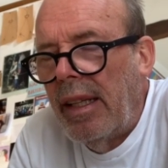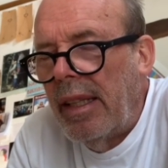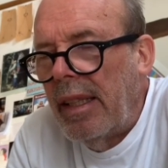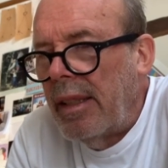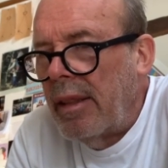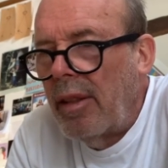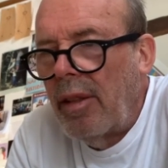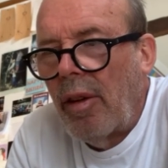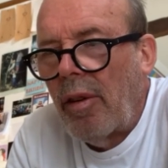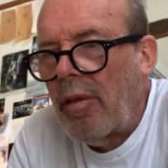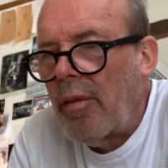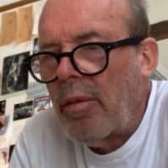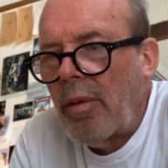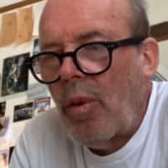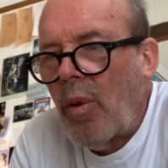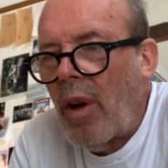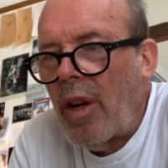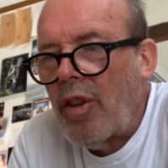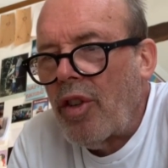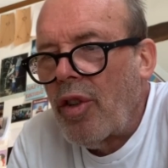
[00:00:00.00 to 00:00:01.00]
Not
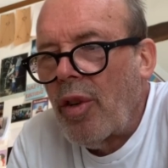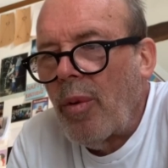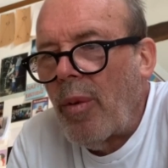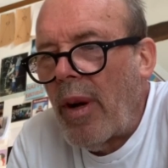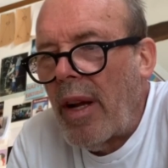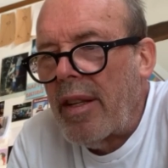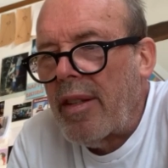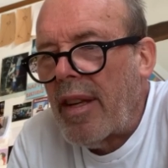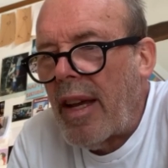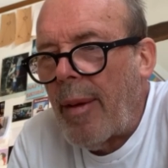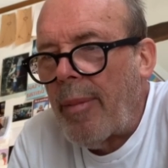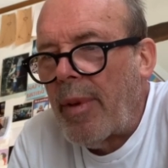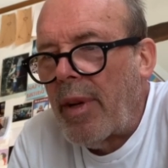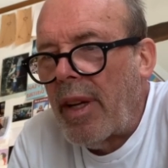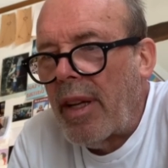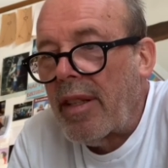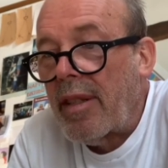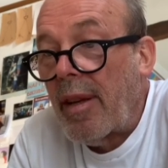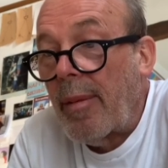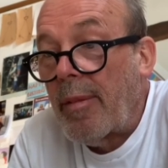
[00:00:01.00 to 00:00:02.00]
quite sure why it's happened,
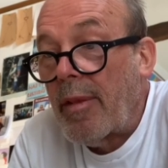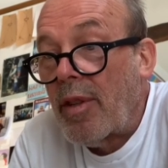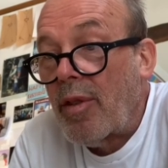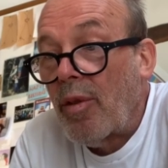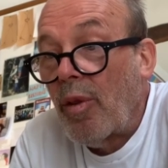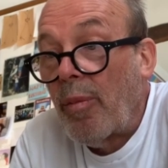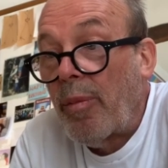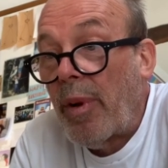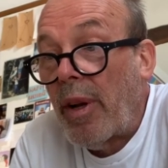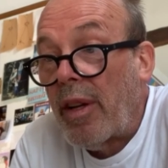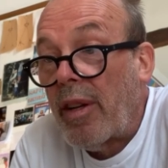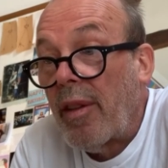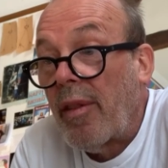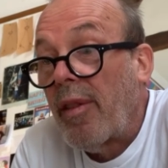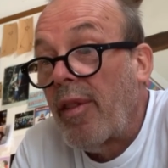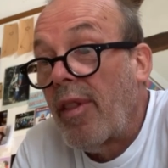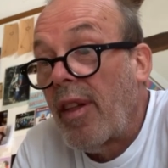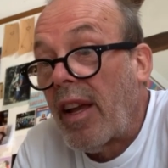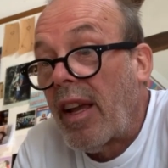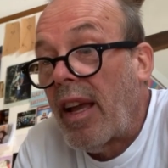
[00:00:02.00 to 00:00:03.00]
except it's all part of
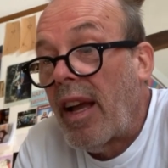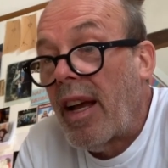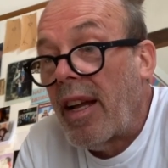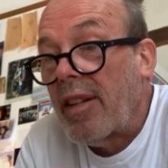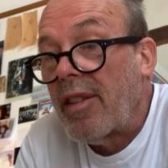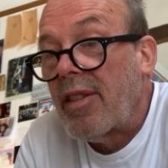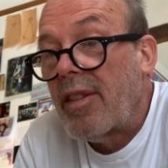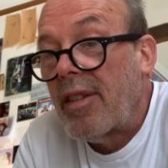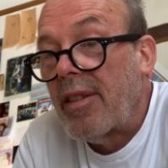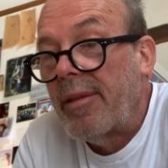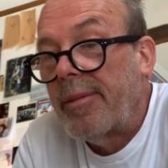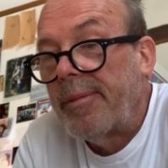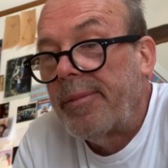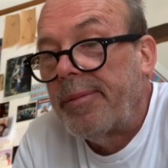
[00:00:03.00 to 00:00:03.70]
the cuts.